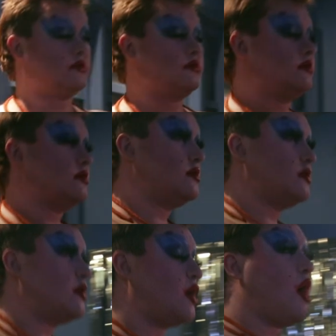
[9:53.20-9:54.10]
that
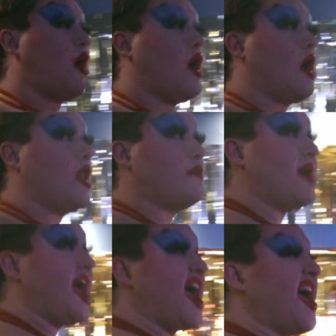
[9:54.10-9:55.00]
bra strap that
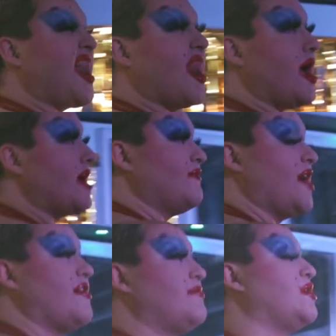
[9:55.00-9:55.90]
keeps poking out
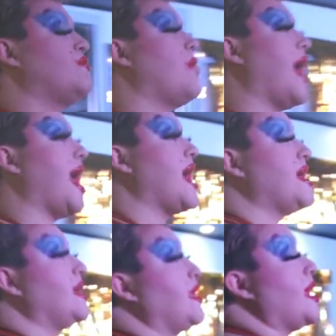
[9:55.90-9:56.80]
during a big business
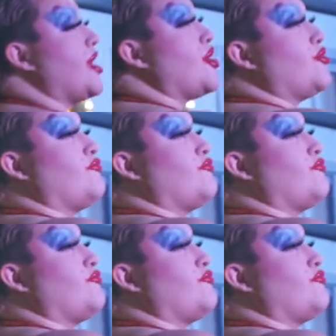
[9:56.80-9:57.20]
meeting.